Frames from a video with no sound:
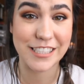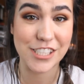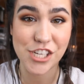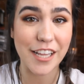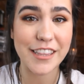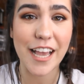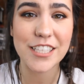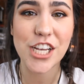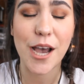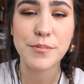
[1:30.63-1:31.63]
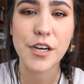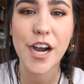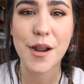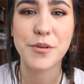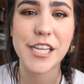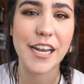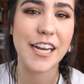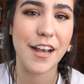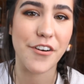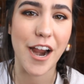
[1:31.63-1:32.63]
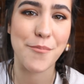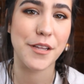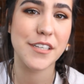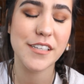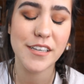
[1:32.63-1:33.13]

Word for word: shut that chapter and pretend it never happened.